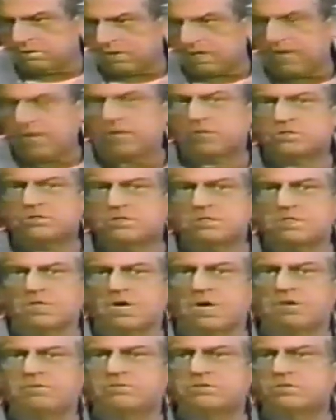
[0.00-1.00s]
as the
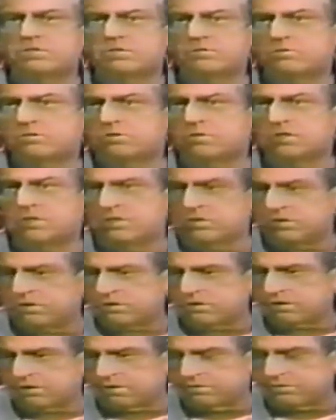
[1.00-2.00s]
Office of Strategic
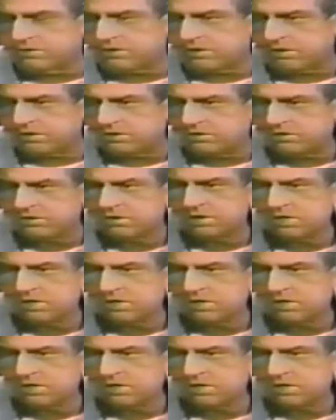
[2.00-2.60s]
Services.